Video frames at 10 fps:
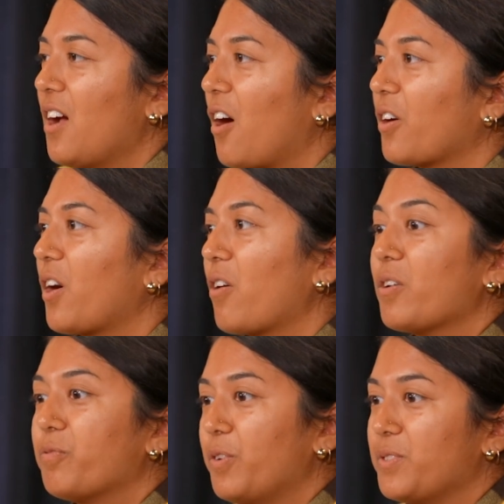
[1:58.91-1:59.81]
our
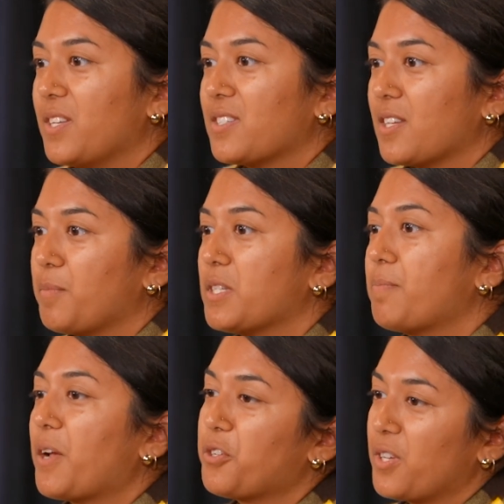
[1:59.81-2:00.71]
current food system,
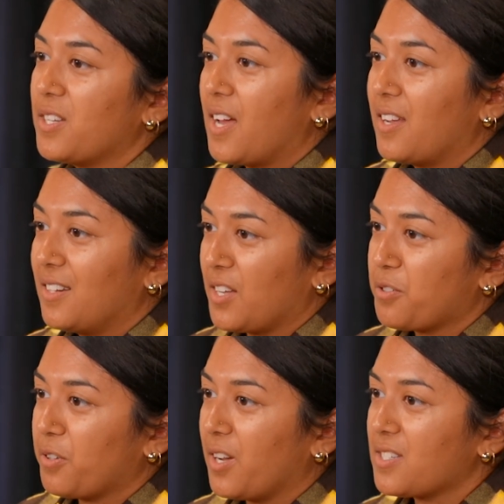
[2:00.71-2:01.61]
especially in
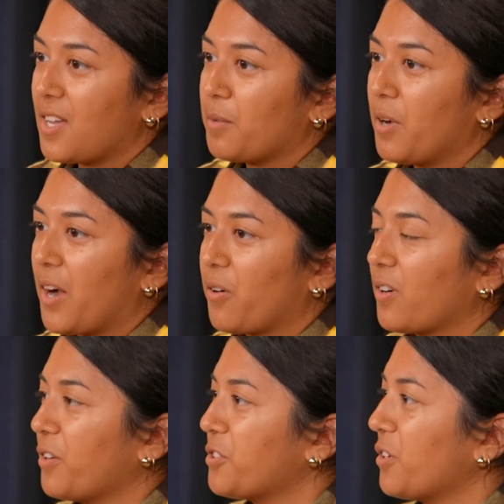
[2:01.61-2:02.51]
industrialized animal
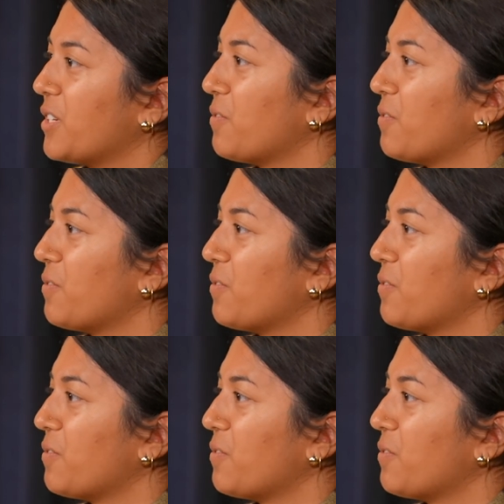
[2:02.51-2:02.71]
agriculture, is